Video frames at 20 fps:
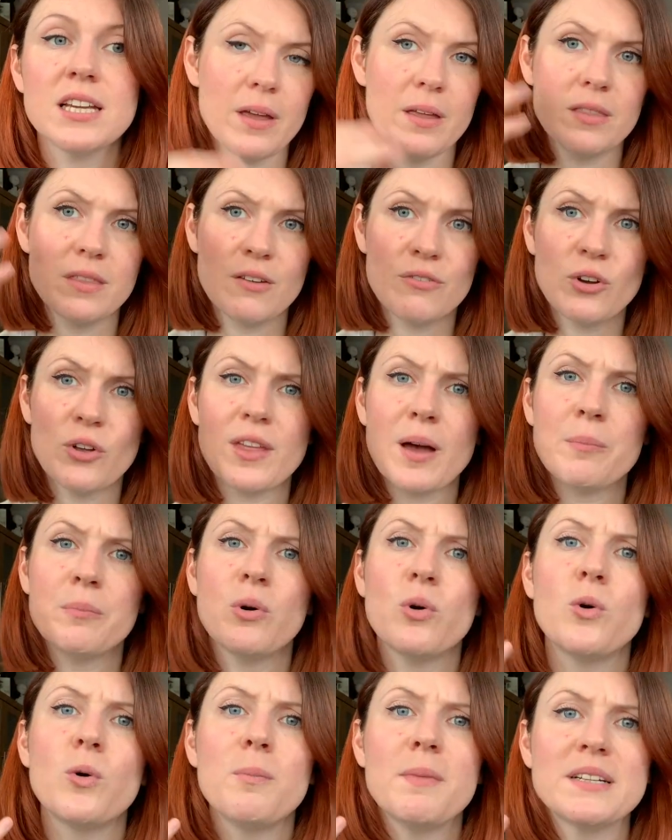They've got that
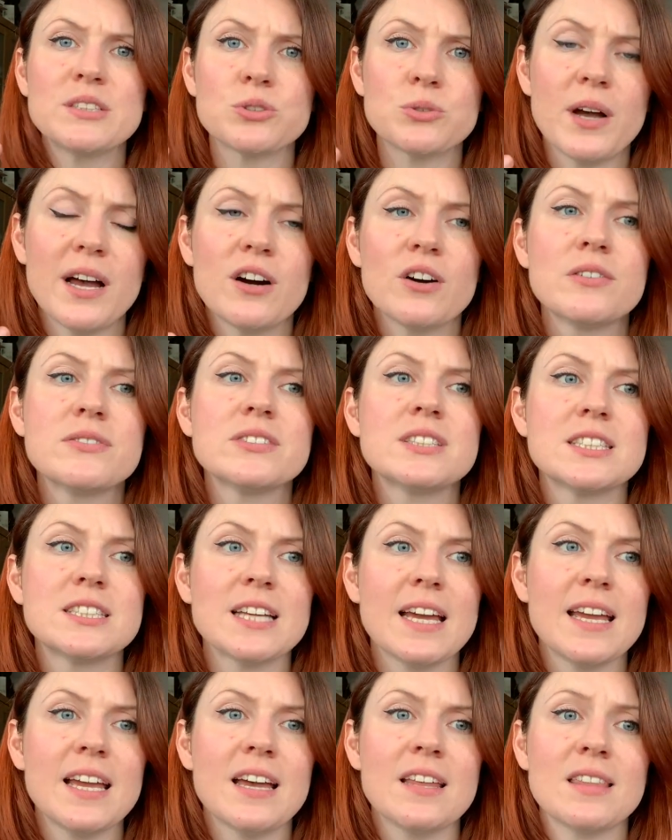poor mental health
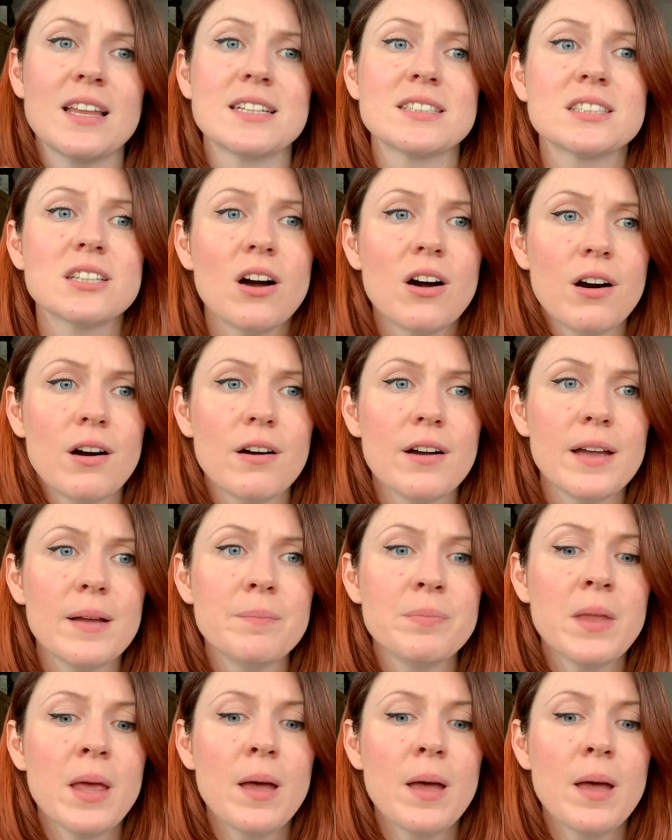state at that time,